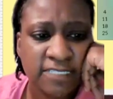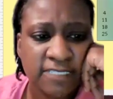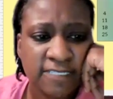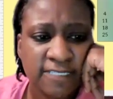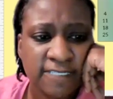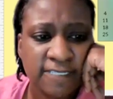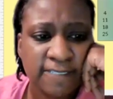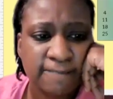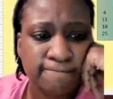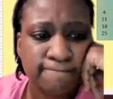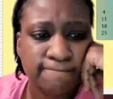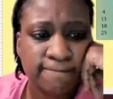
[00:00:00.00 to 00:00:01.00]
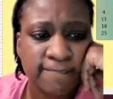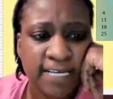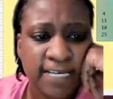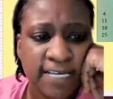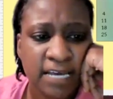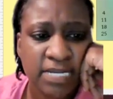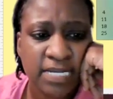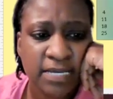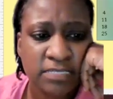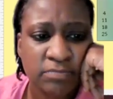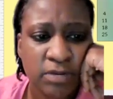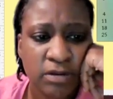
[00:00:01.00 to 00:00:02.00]
It is. I gotta
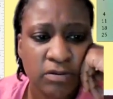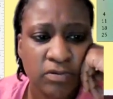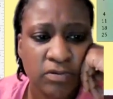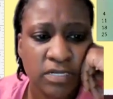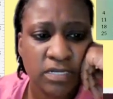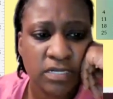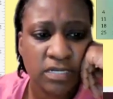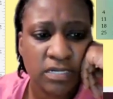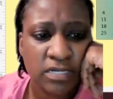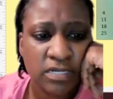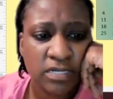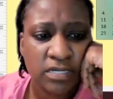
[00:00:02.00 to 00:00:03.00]
make that smaller.